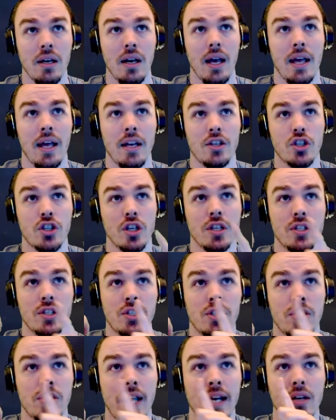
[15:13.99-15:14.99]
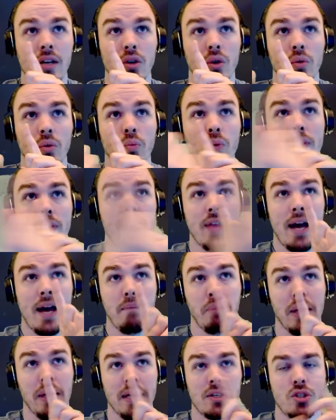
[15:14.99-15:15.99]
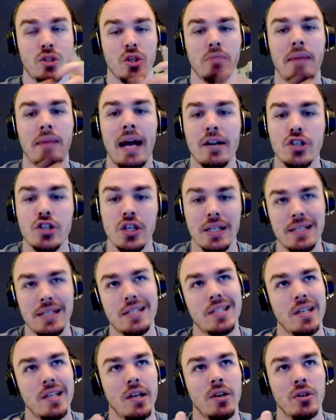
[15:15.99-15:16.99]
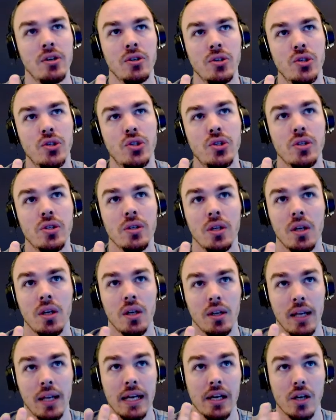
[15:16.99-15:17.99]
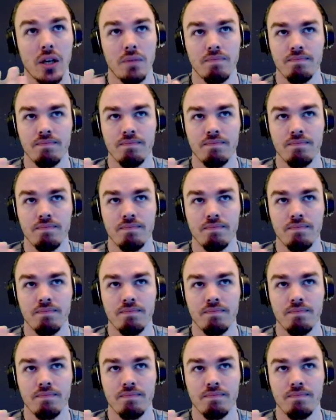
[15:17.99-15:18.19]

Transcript: And it's going to cycle with that place. So imagine it centers, like,